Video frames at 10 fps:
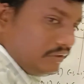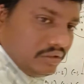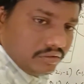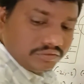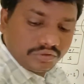
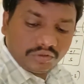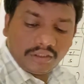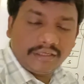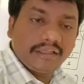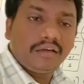
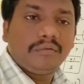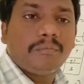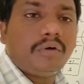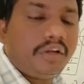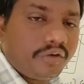linear
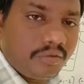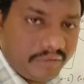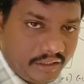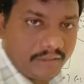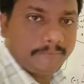
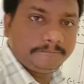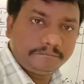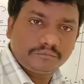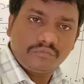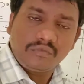polynomial.
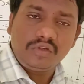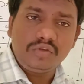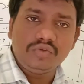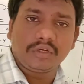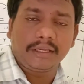Okay,